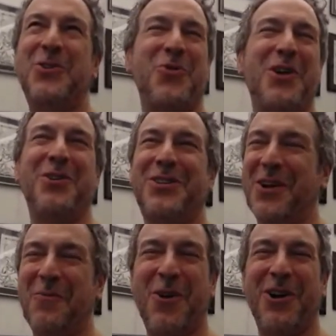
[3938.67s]
Twitter,
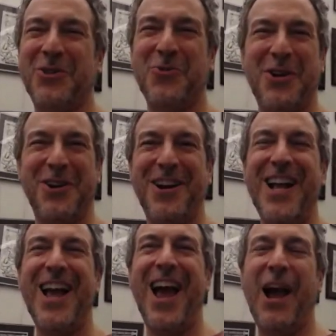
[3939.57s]
somewhere on Twitter.
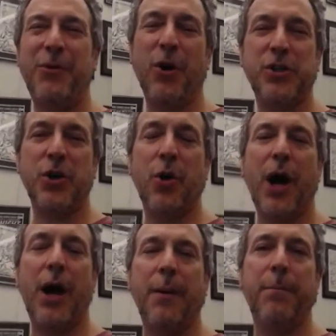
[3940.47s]
And we also,
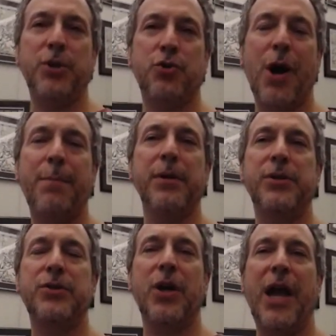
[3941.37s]
uh,
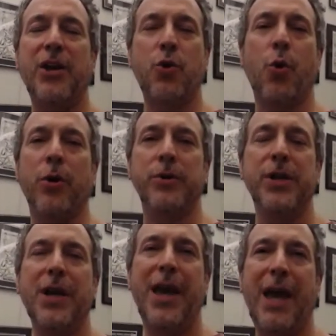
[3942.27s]
Metropolis headquarters,
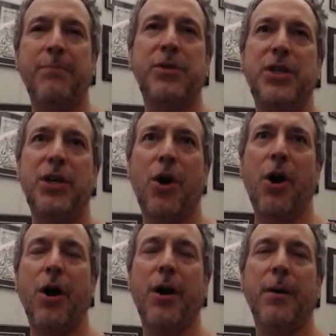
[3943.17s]

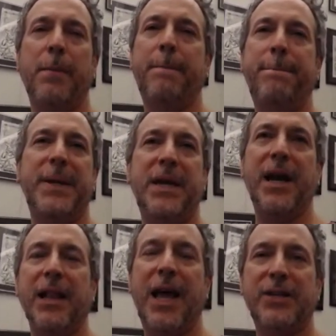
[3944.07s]
MTR,
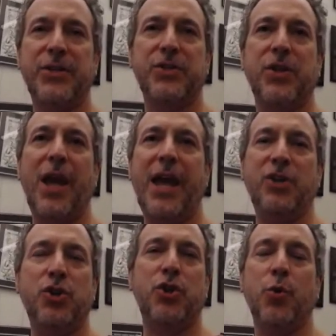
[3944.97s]
PLS,
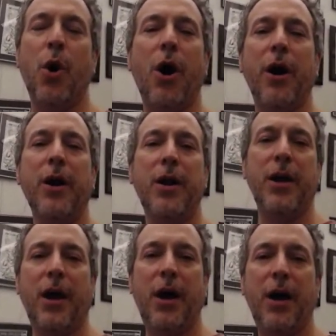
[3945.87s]
HQR
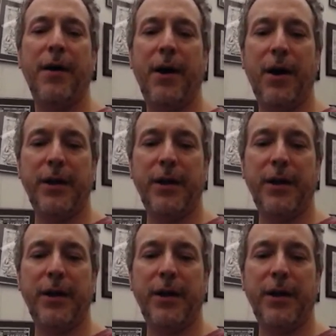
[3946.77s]
uh, on